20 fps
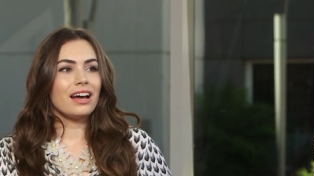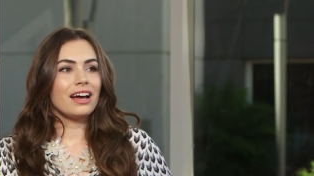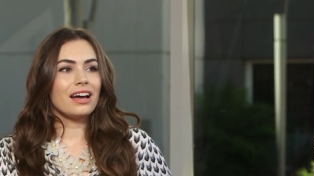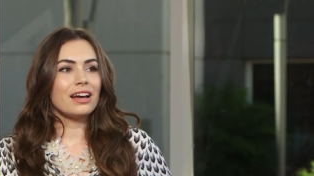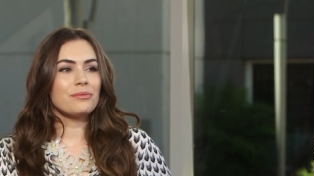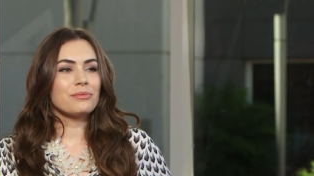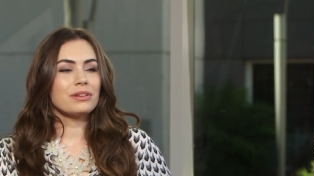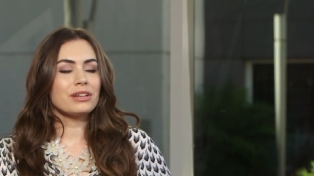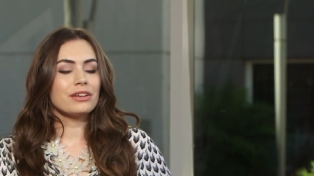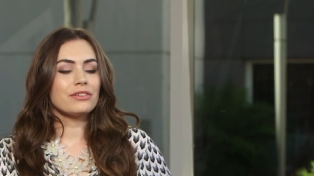
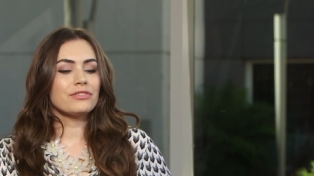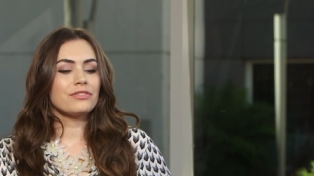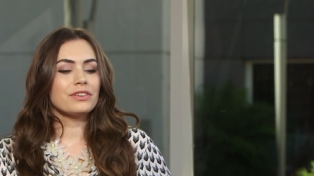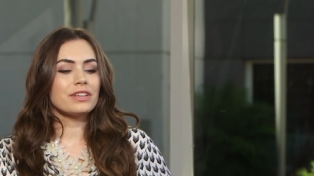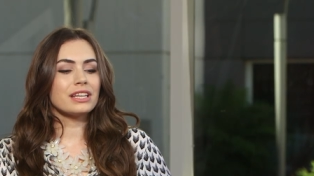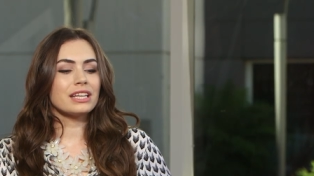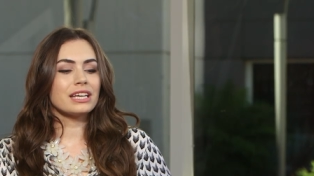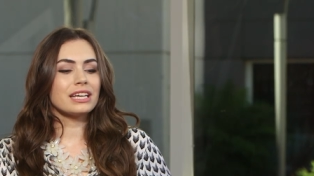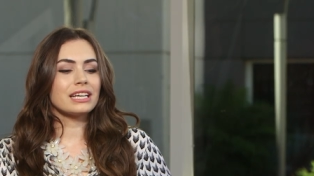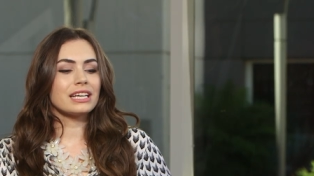I mean, I
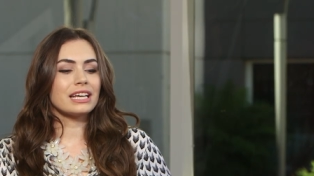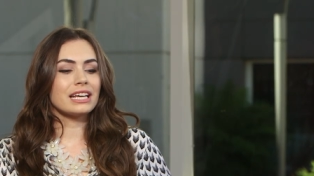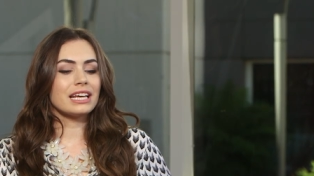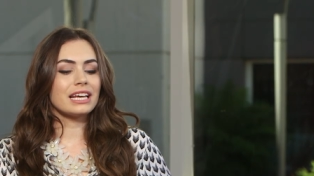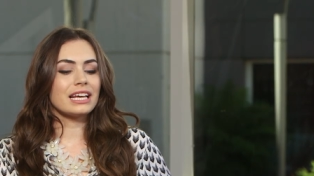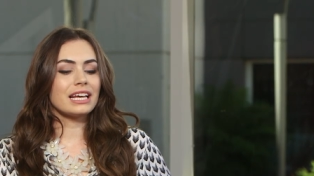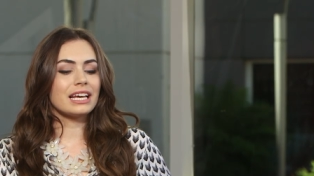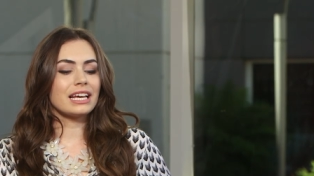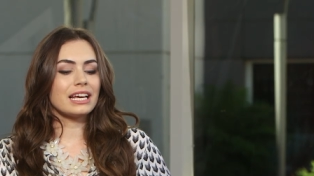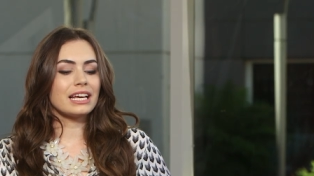feel like
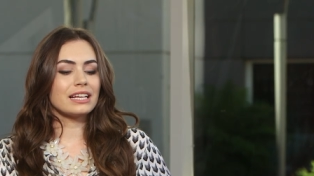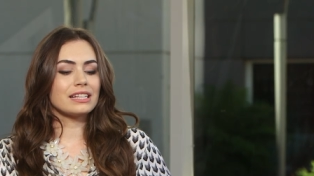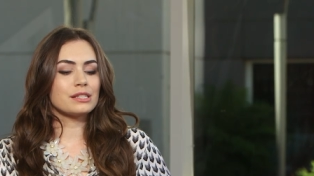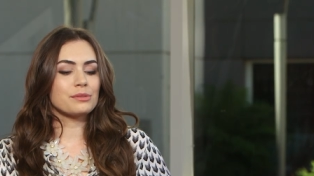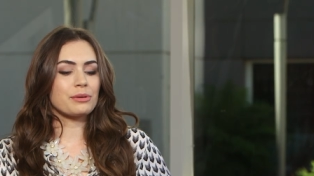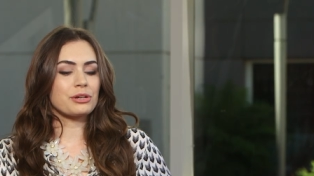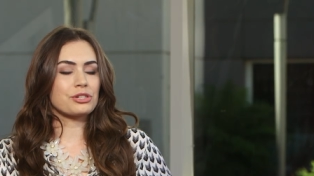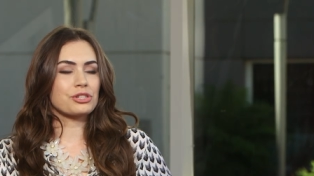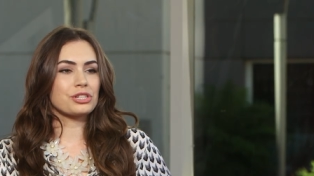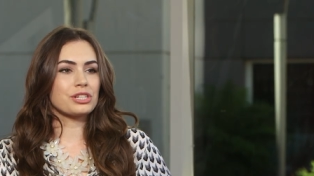
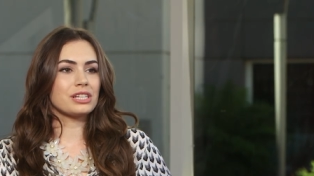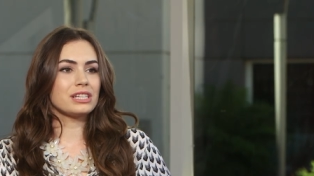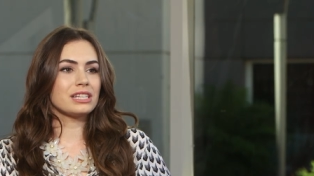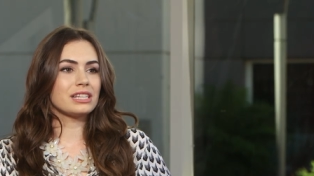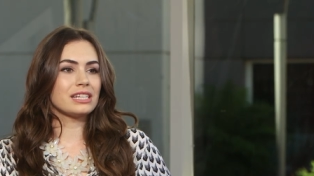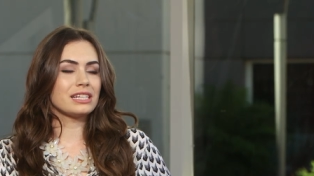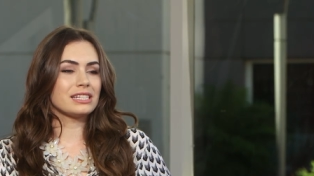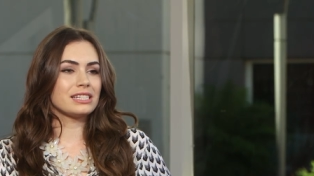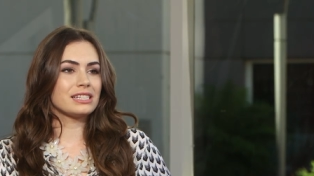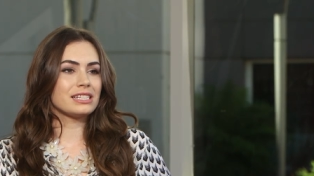especially
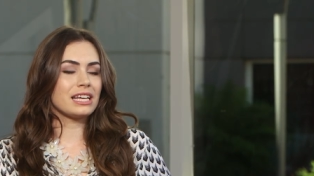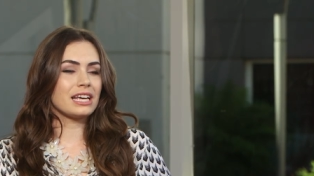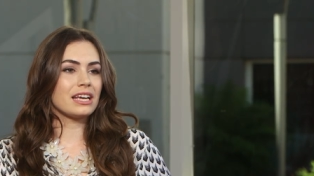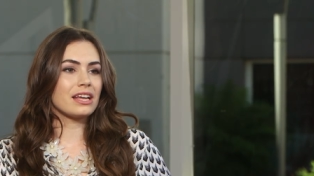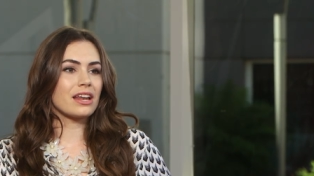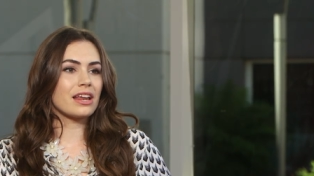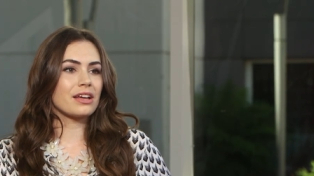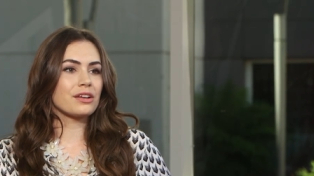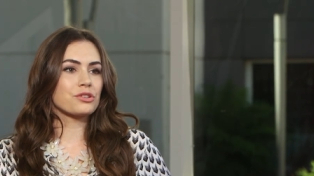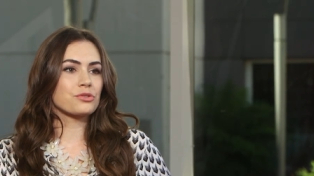in this day
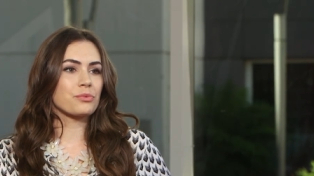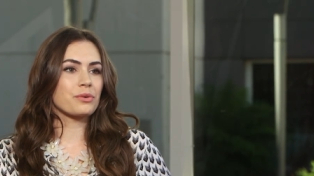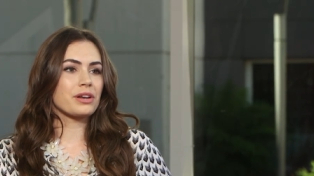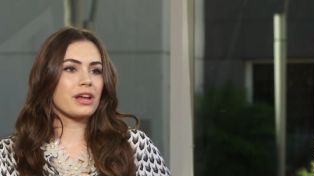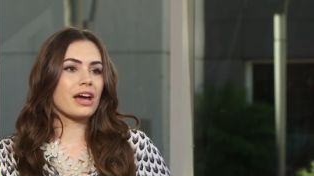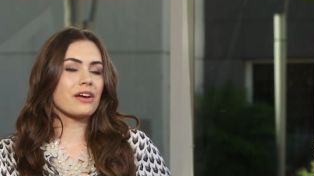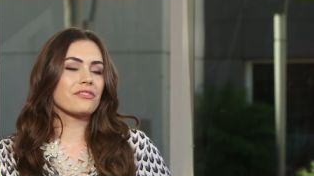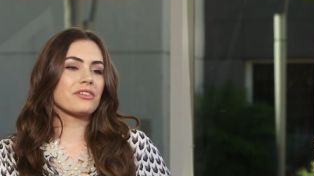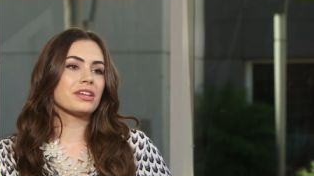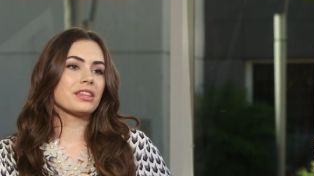and age when
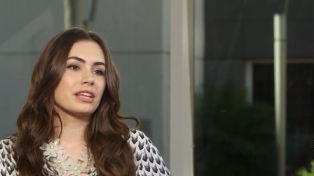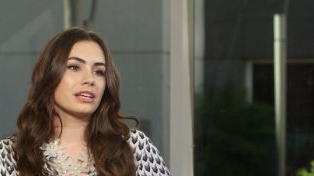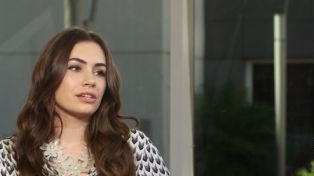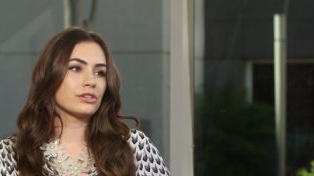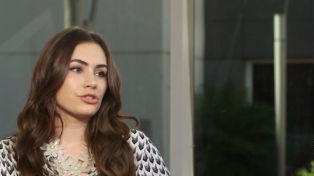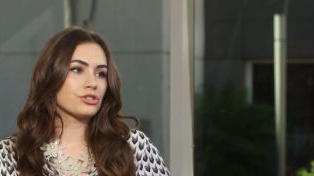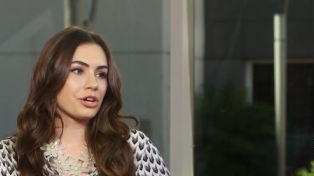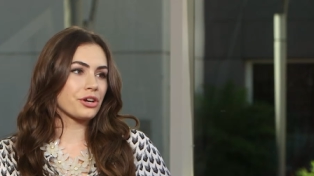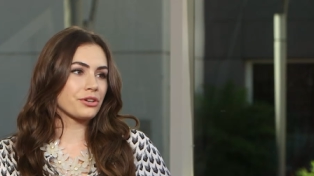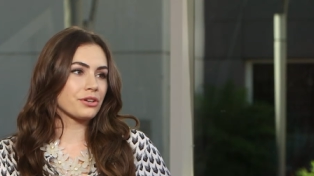everything
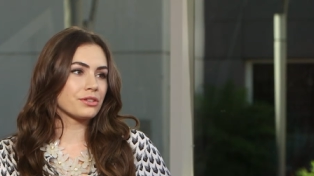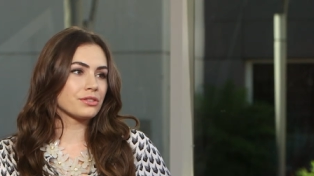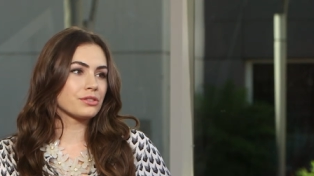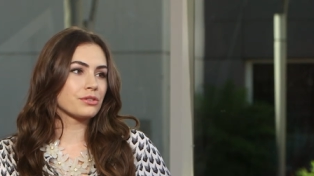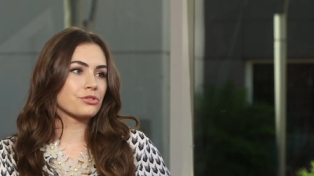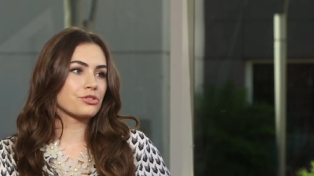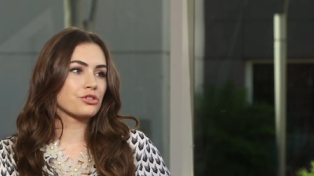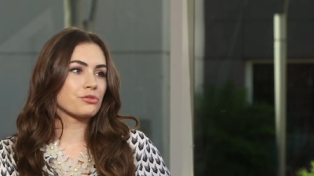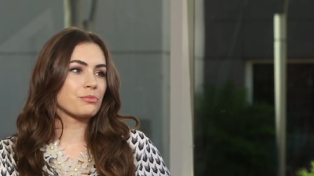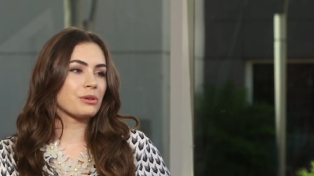is shared on
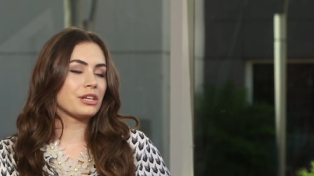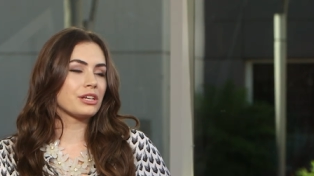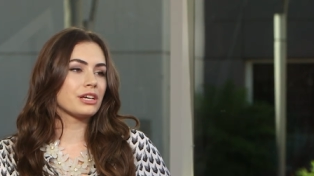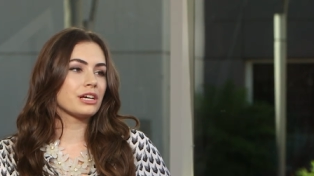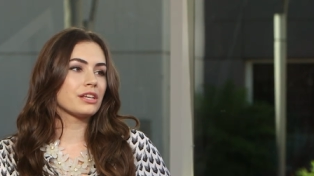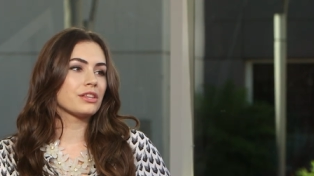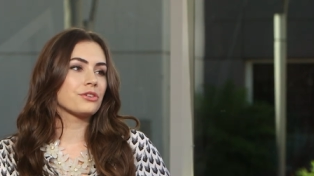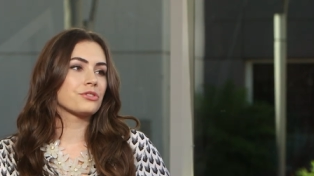social media,